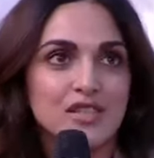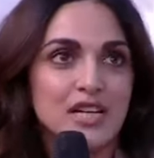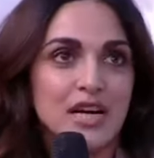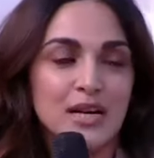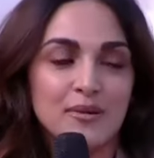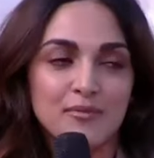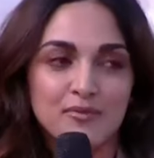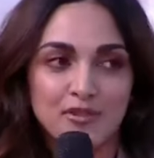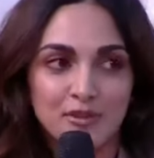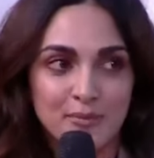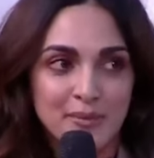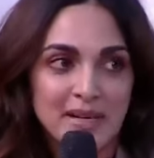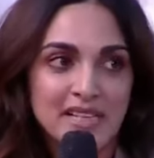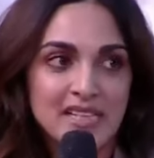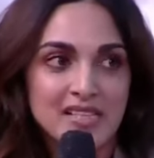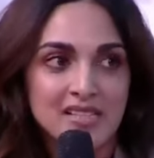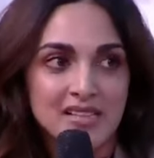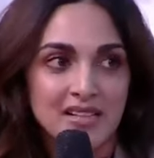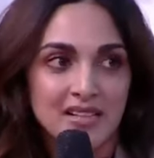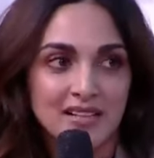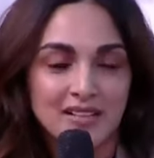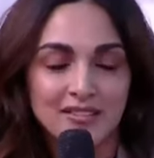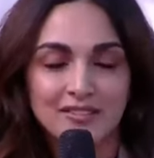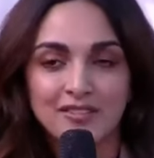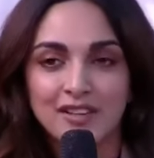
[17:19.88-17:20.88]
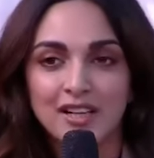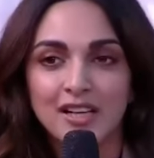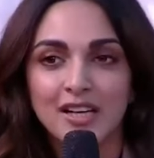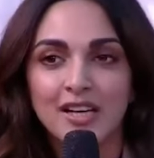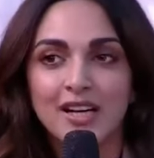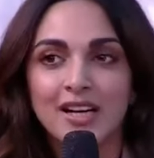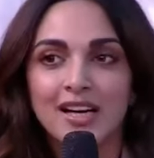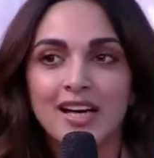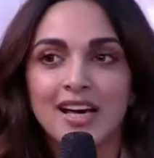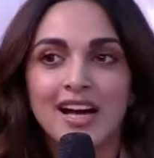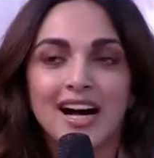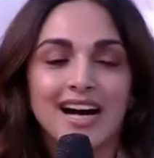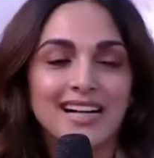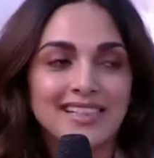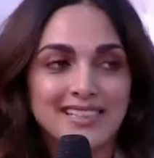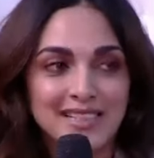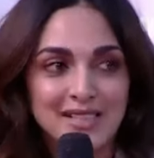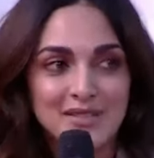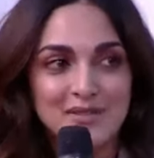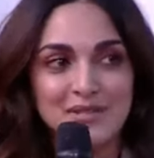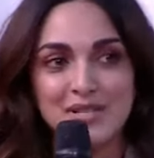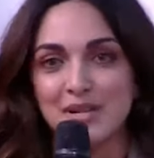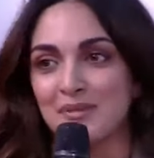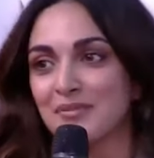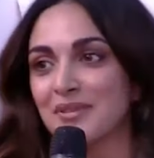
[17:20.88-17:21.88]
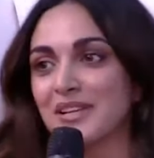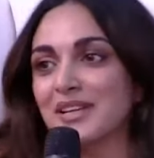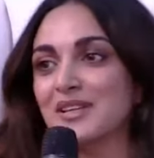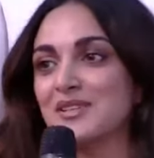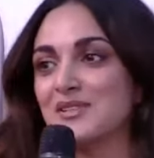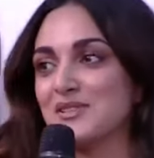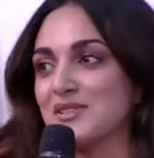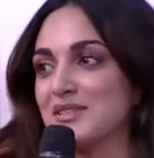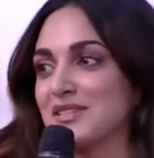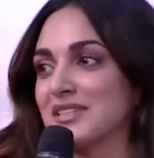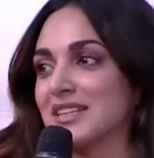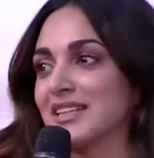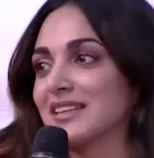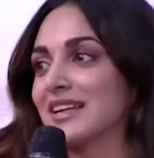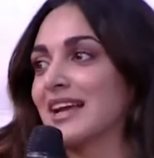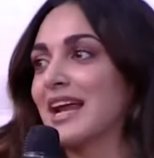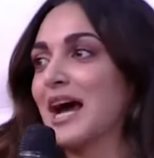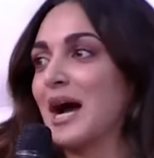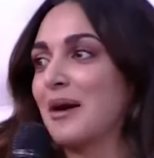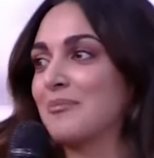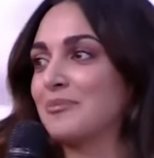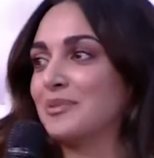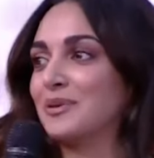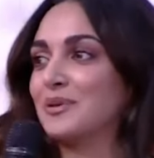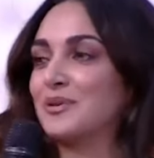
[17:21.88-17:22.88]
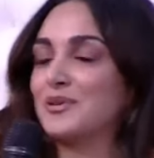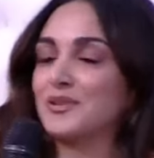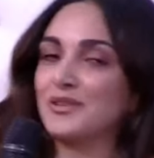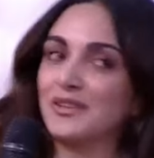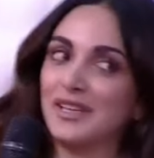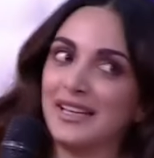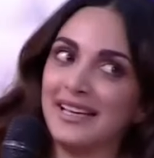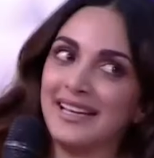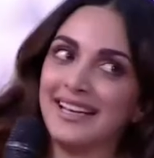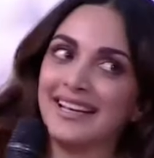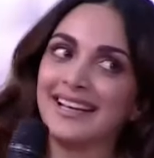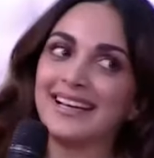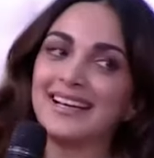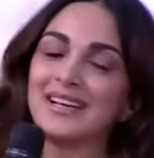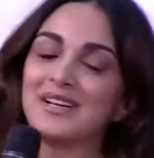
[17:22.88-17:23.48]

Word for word: time for myself. I'll tell you something interesting that happened today.